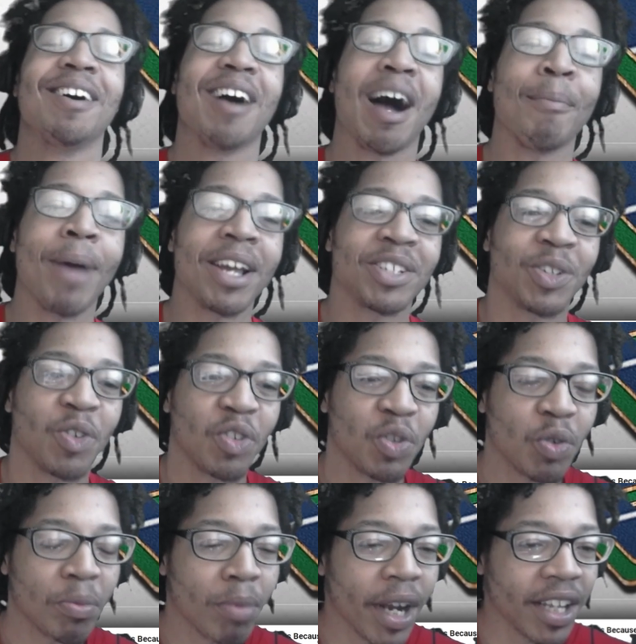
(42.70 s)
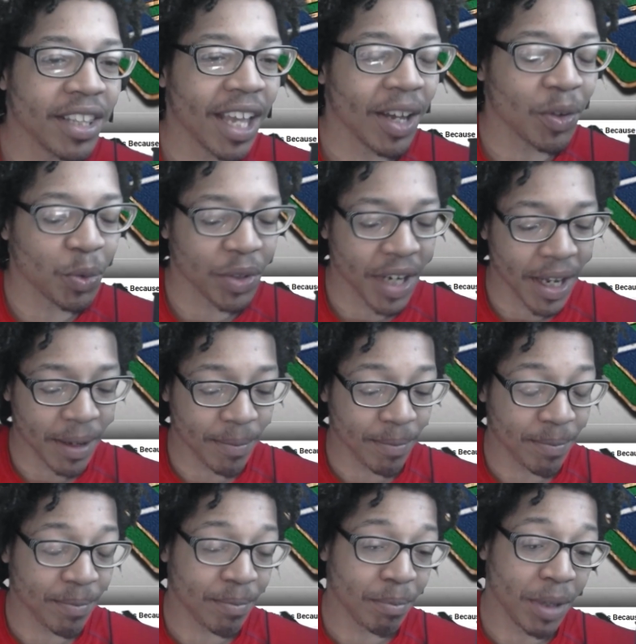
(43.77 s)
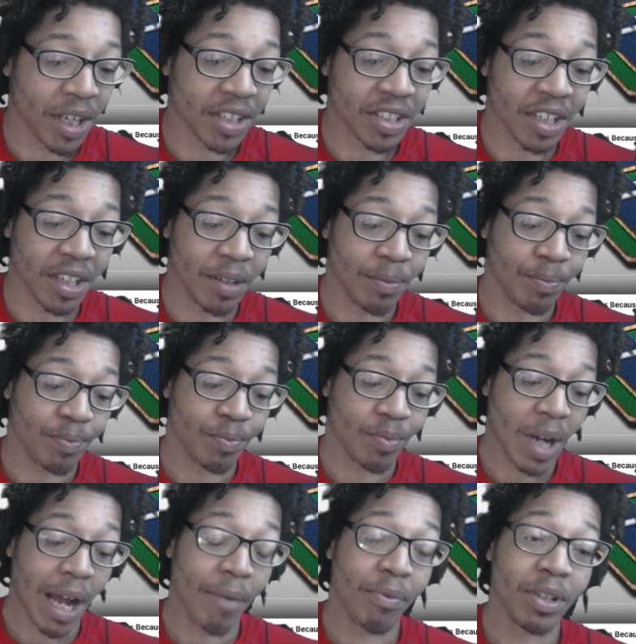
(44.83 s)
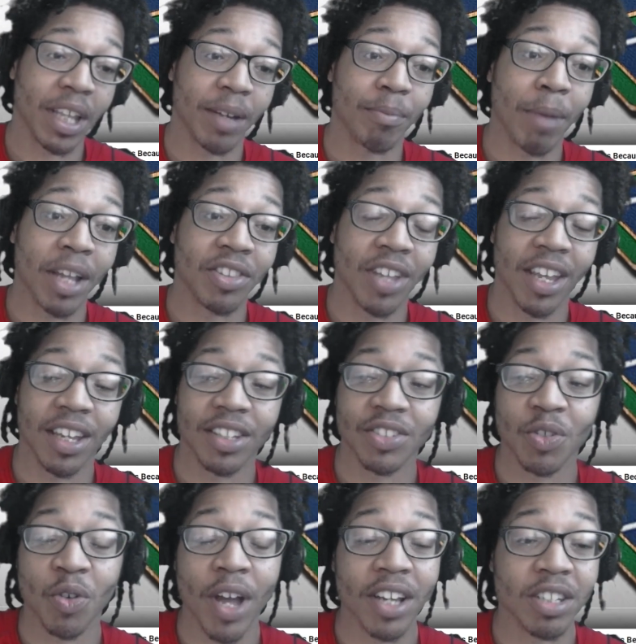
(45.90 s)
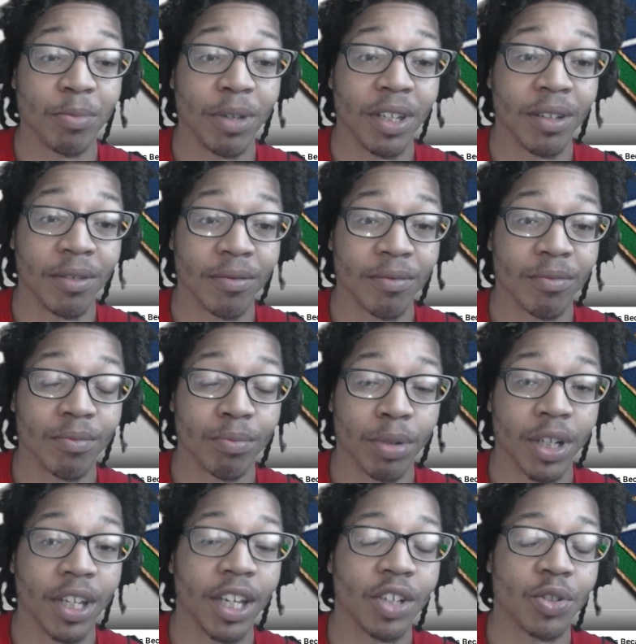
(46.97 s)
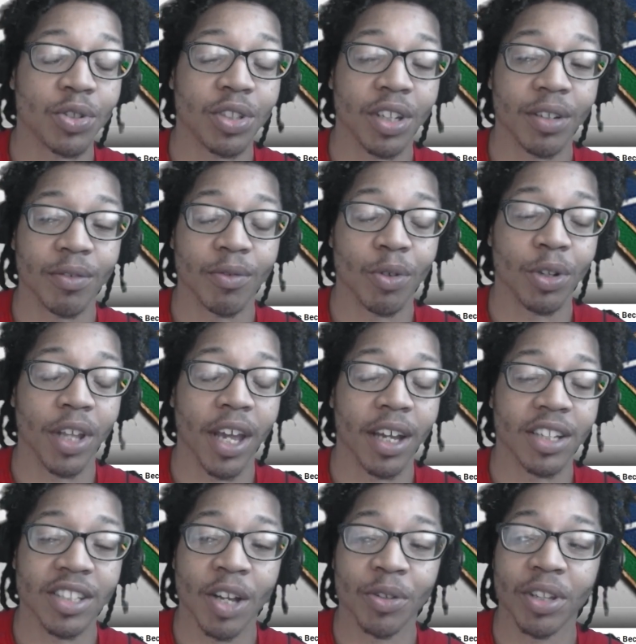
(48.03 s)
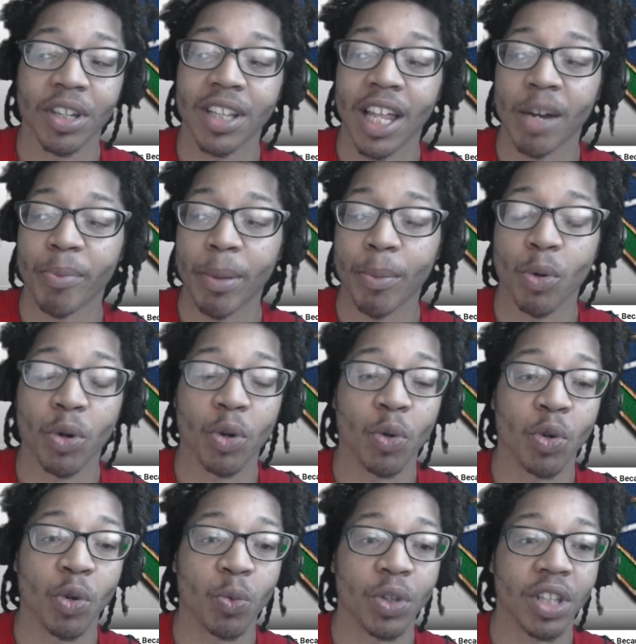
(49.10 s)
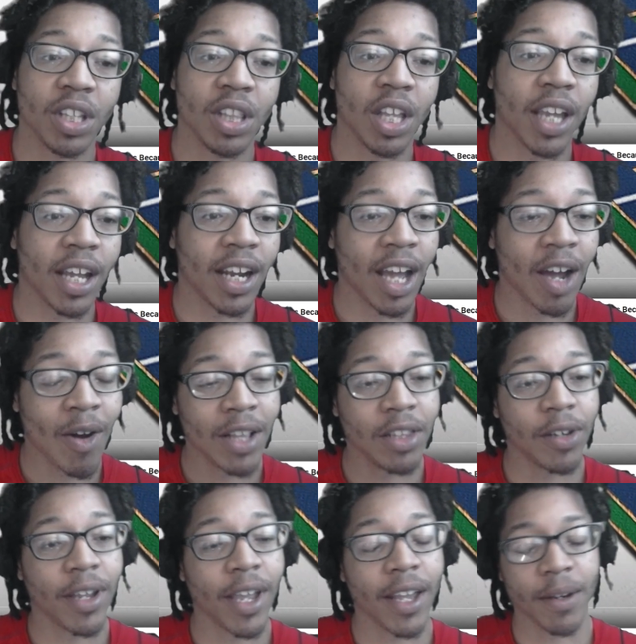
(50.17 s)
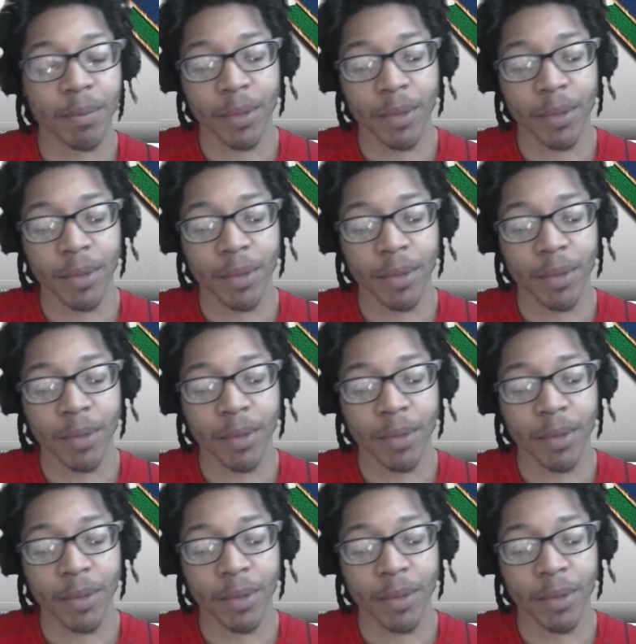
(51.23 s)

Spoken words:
I'm actually going to do a breakdown on that. Because I feel like my take is going to actually be pretty interesting on that. Because I don't think a lot of people are going to really look at it how I look at it.